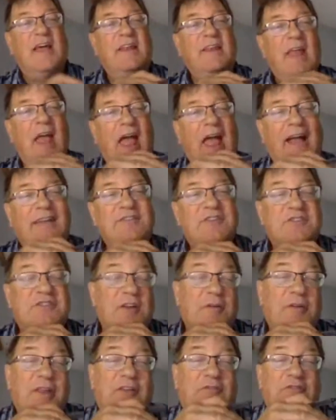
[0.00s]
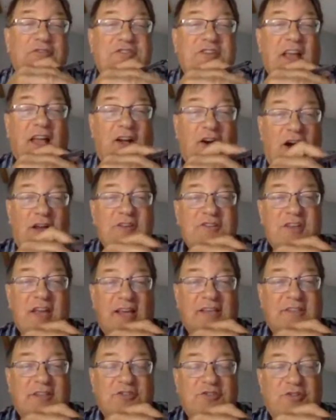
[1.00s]
and, and just an interesting
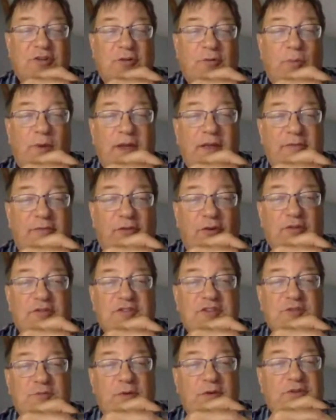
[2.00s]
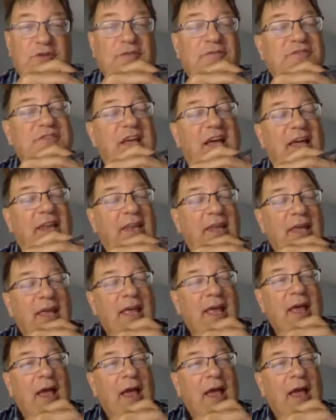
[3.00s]
context that sort of reinforces what you've said